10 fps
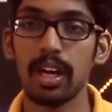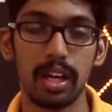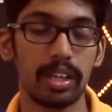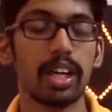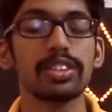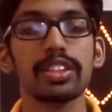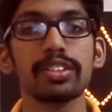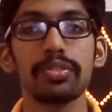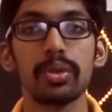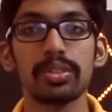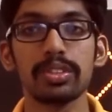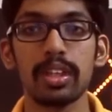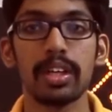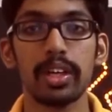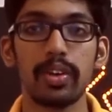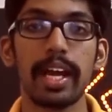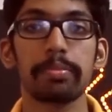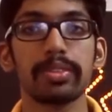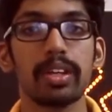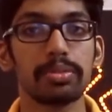Uh, not just phones, your
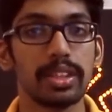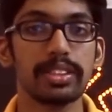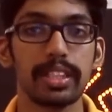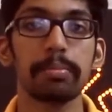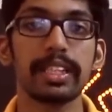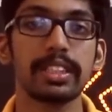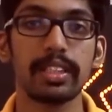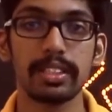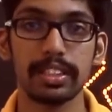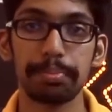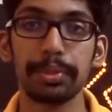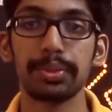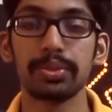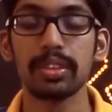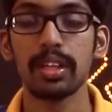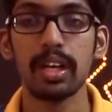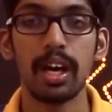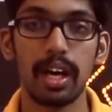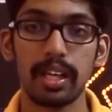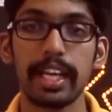laptops and some external GPUs.
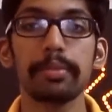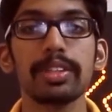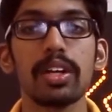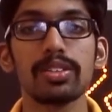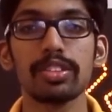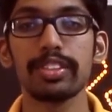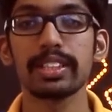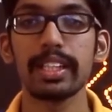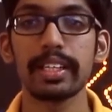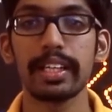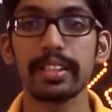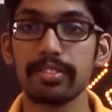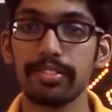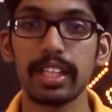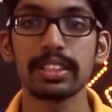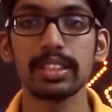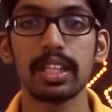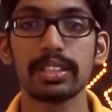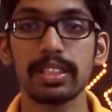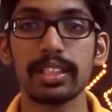Uh, Type-C also facilitated fast
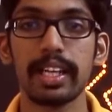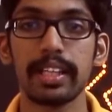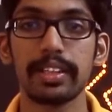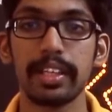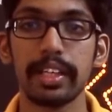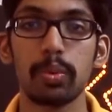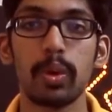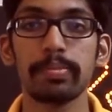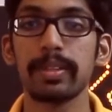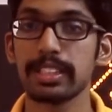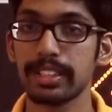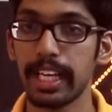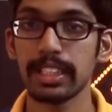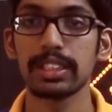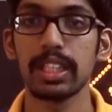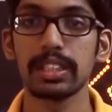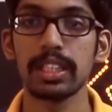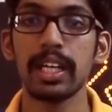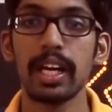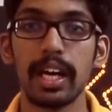charging like the OnePlus Dash Charge
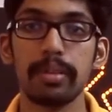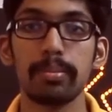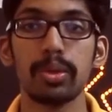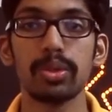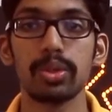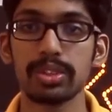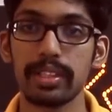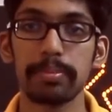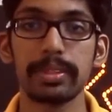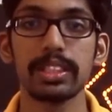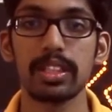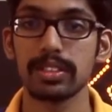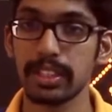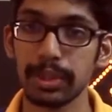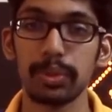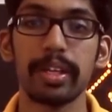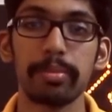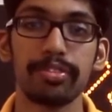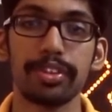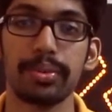and Moto's rapid charging to
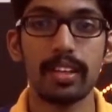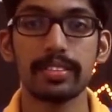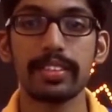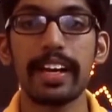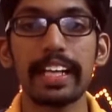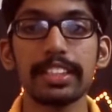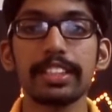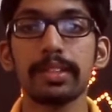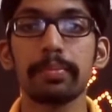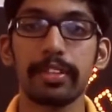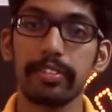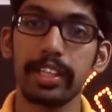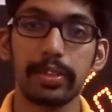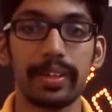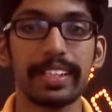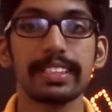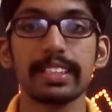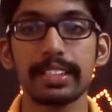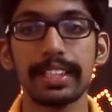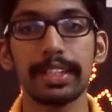name a few. The transition between
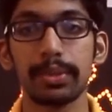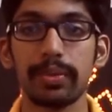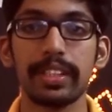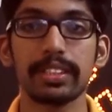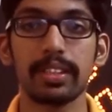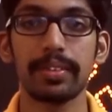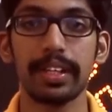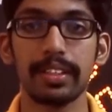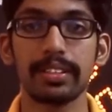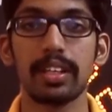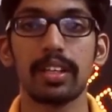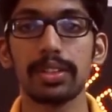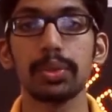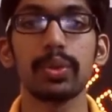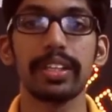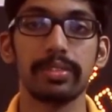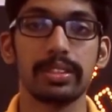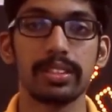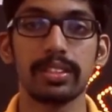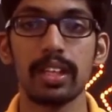2016 to 2017 saw two
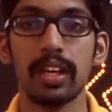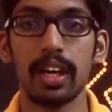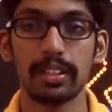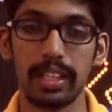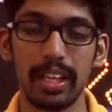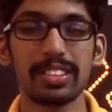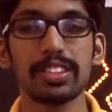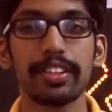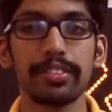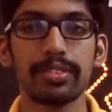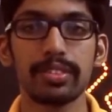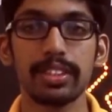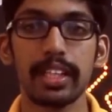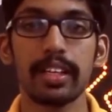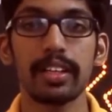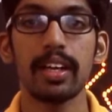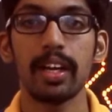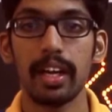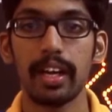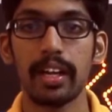events, the loss of headphone jack
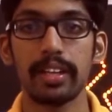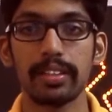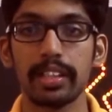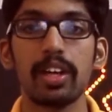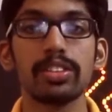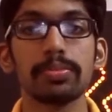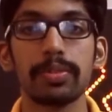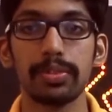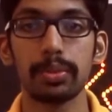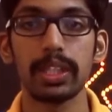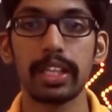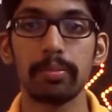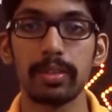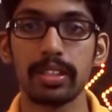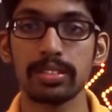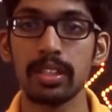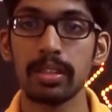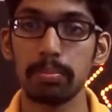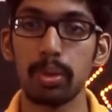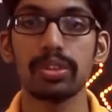and the concept of dual cameras,
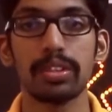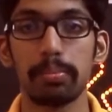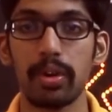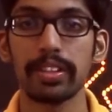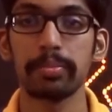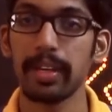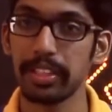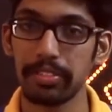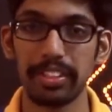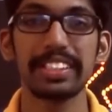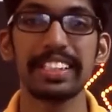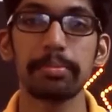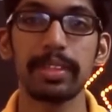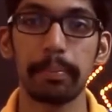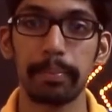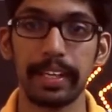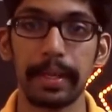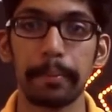both brought in by the very same company.